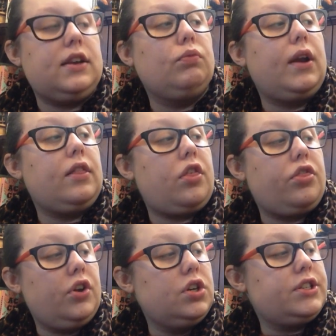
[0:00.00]
I read it the
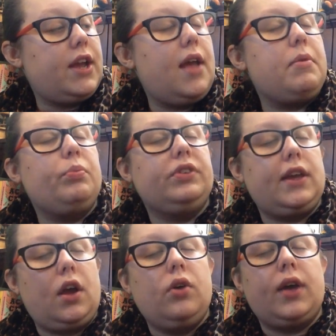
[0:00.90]
third time and was
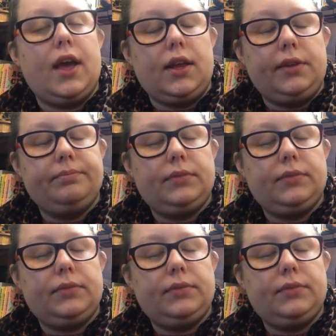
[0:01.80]
like, okay,